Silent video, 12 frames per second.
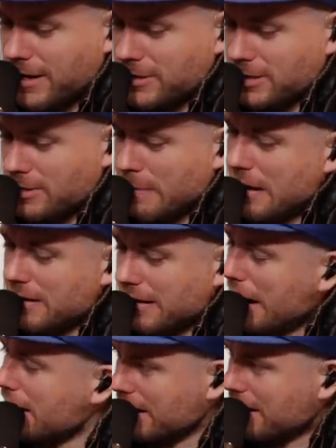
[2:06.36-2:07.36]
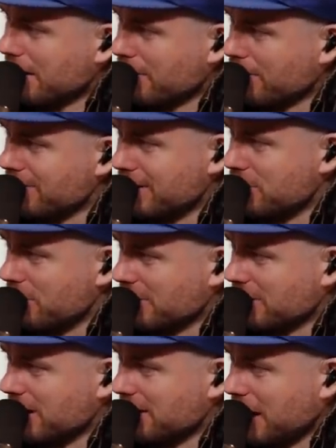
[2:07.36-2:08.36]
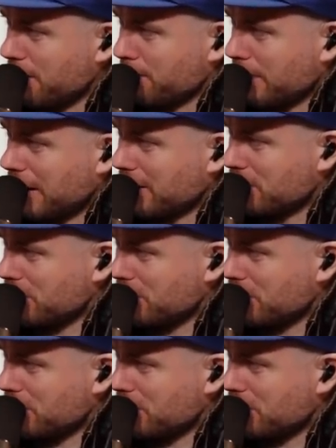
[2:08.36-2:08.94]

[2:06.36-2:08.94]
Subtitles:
He's some man the calculator. You want to see Jerry skiing typing by?